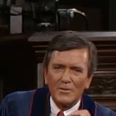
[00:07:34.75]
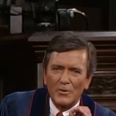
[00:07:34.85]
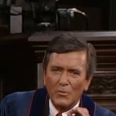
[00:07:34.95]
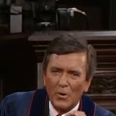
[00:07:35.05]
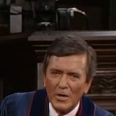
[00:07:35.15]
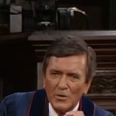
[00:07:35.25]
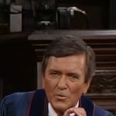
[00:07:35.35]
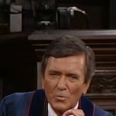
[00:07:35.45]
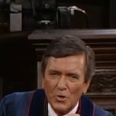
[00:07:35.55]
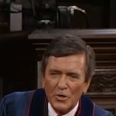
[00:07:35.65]
the
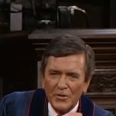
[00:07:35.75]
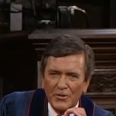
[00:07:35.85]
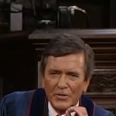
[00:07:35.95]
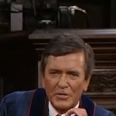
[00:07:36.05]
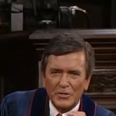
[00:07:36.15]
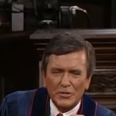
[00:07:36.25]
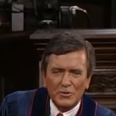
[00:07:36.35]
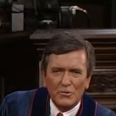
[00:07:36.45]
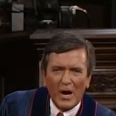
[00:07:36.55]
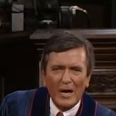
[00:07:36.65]
one word that
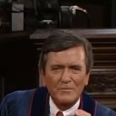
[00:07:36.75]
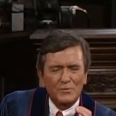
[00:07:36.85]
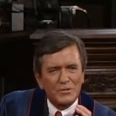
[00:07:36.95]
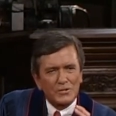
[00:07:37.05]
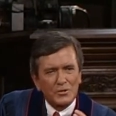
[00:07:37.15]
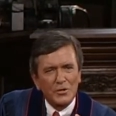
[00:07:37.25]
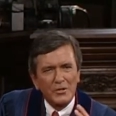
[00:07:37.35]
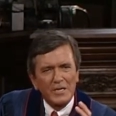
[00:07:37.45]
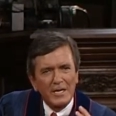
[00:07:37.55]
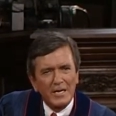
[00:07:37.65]
describes what's
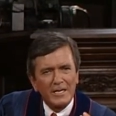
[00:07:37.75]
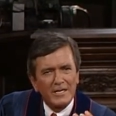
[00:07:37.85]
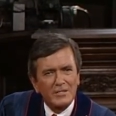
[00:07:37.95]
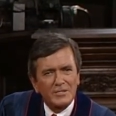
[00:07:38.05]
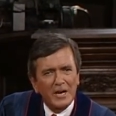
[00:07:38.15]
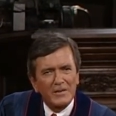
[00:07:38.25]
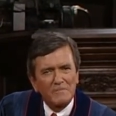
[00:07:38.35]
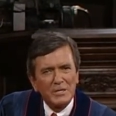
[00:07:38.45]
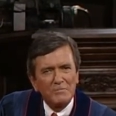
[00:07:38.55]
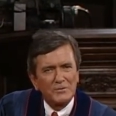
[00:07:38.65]
going on inside of
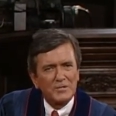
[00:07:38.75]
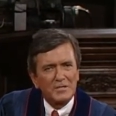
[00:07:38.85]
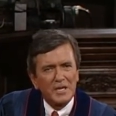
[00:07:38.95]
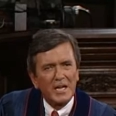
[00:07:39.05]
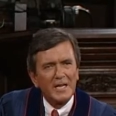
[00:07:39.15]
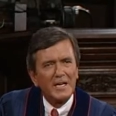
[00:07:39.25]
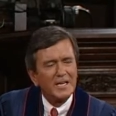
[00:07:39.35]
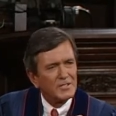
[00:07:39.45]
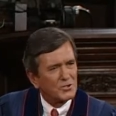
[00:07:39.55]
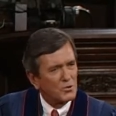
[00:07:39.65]
people today
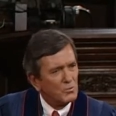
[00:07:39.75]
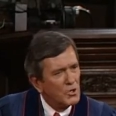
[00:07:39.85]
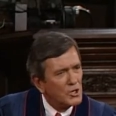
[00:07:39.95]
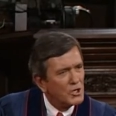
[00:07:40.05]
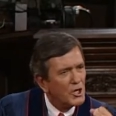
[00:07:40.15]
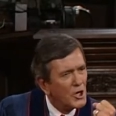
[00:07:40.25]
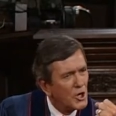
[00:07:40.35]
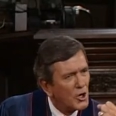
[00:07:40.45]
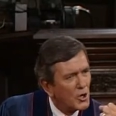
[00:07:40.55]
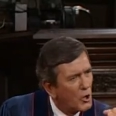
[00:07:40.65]
is the word
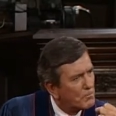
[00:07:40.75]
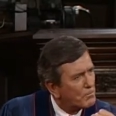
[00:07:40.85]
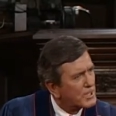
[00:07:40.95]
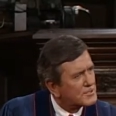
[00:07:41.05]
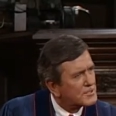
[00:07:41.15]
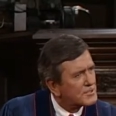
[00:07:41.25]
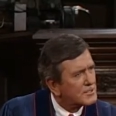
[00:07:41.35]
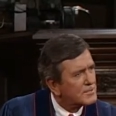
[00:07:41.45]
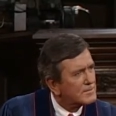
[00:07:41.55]
hopeless.